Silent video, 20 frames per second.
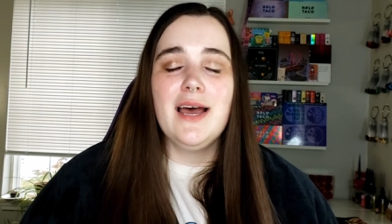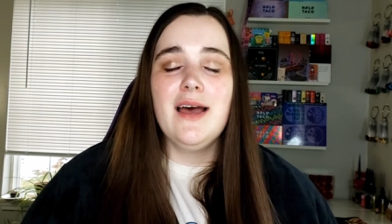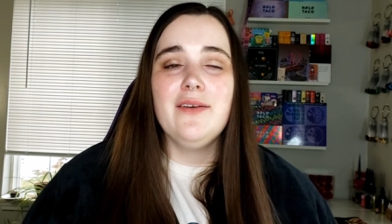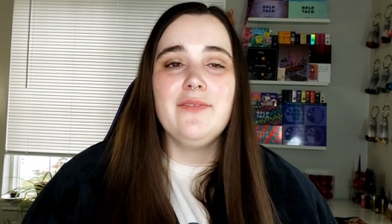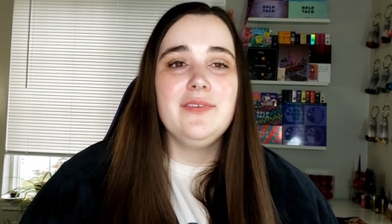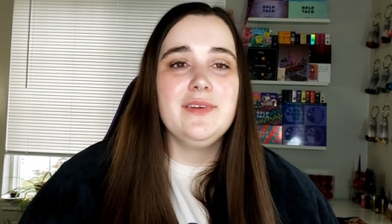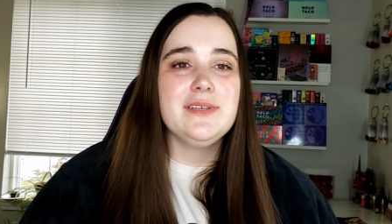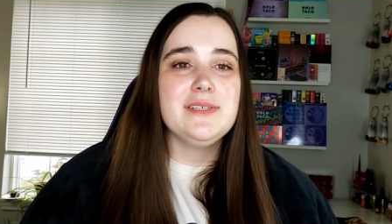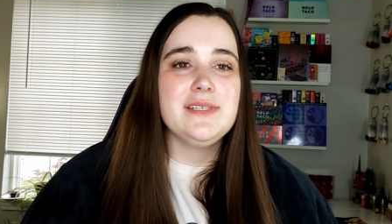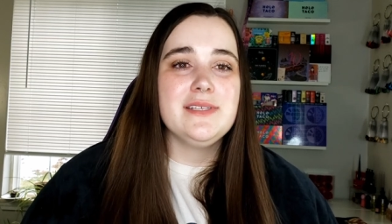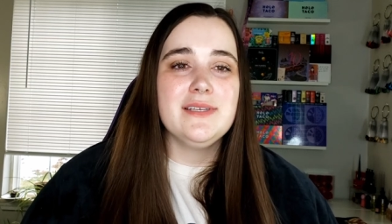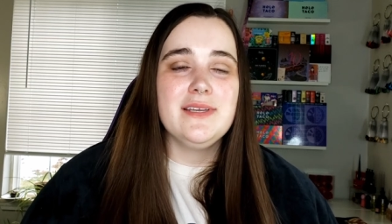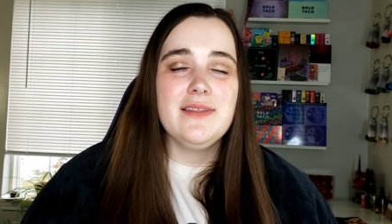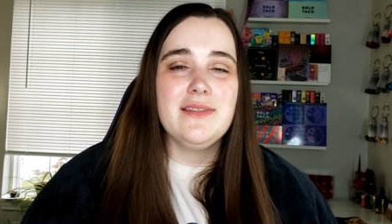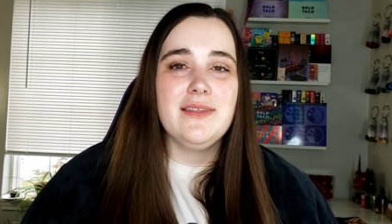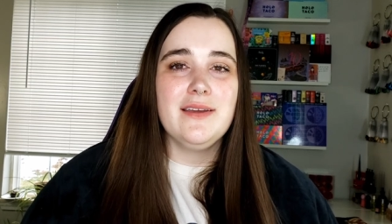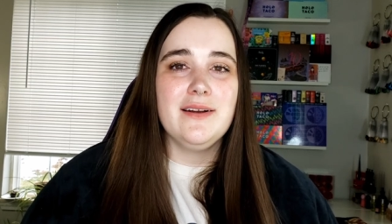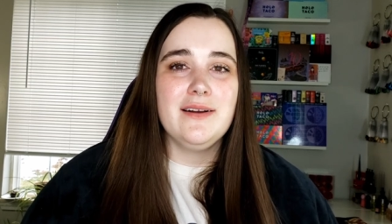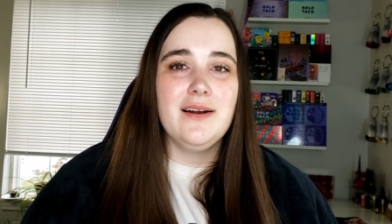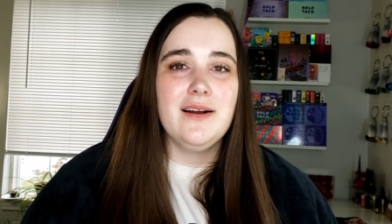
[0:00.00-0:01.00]
Obviously,
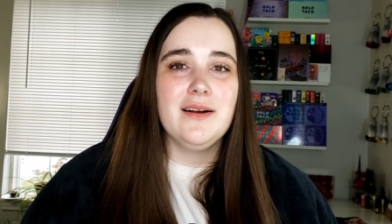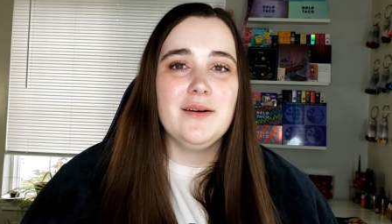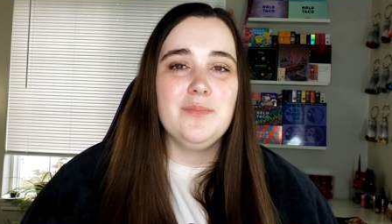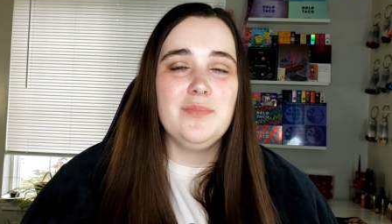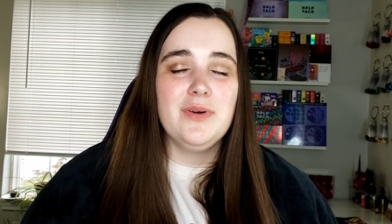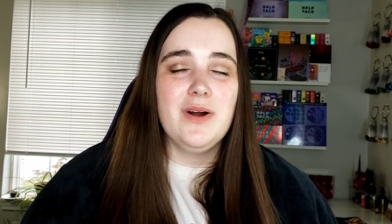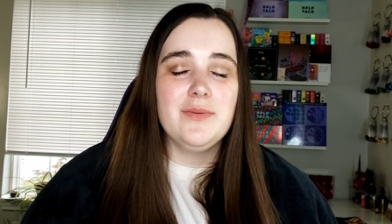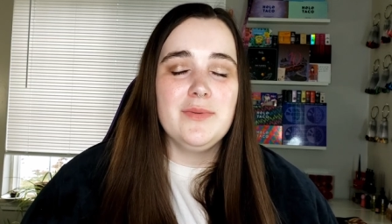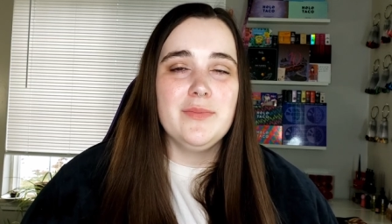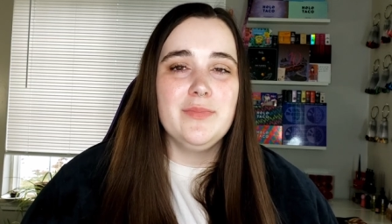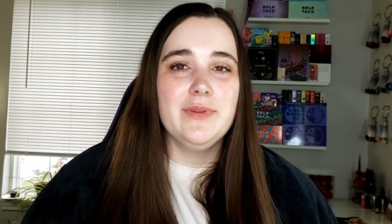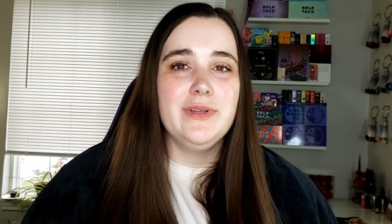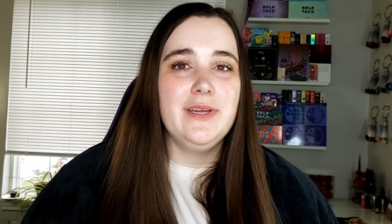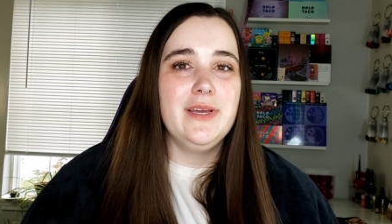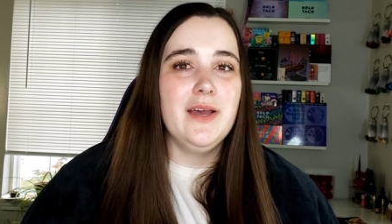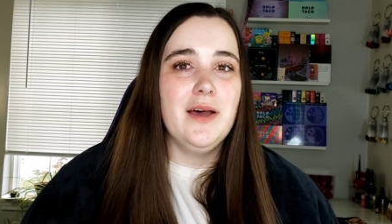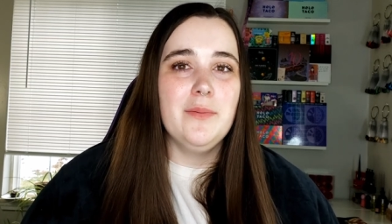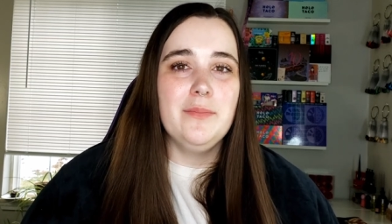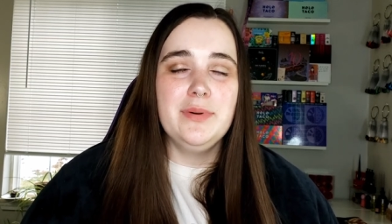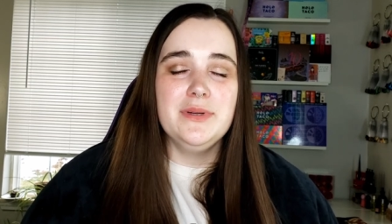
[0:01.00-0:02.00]
there are probably
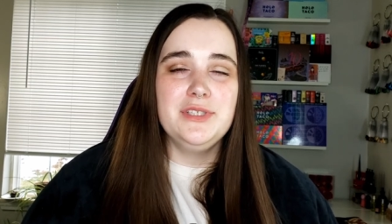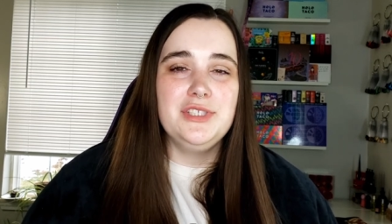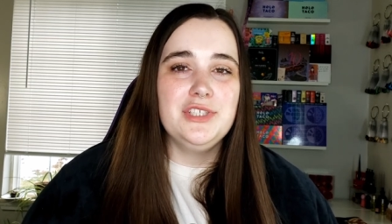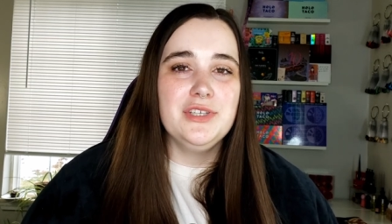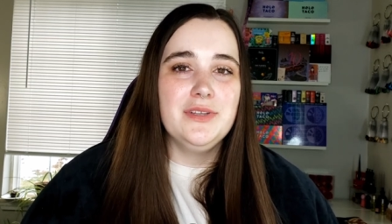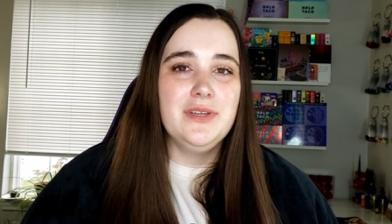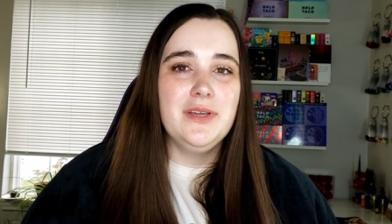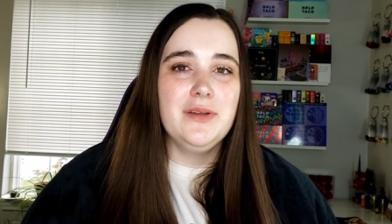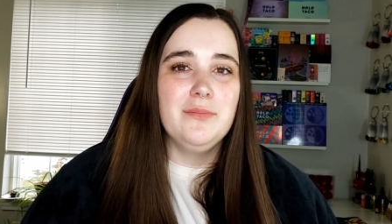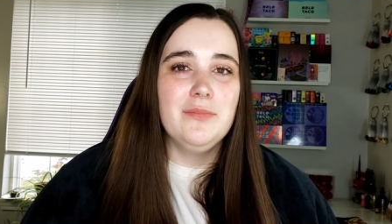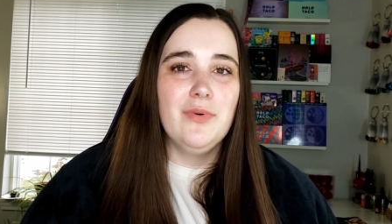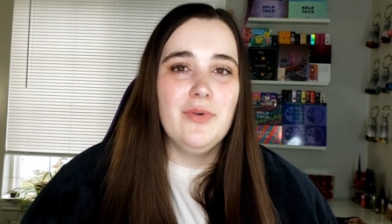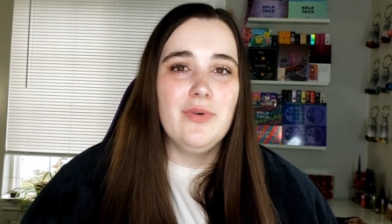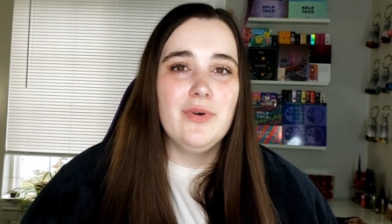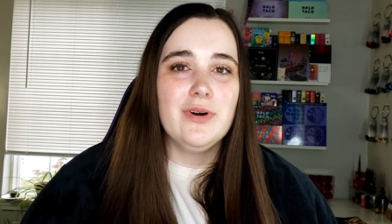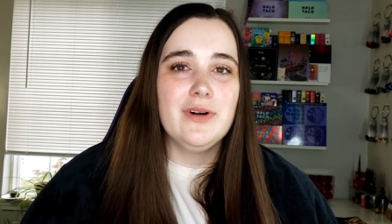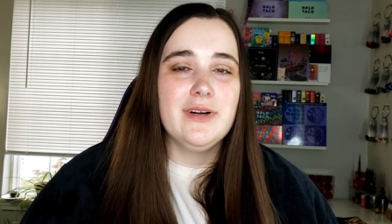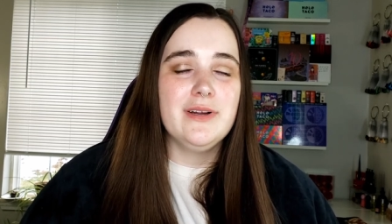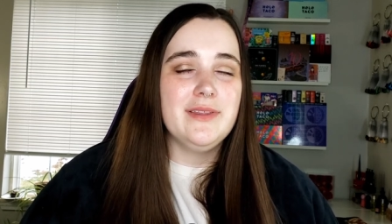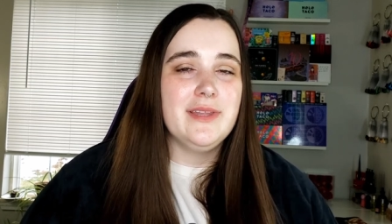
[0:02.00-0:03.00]
a bajillion more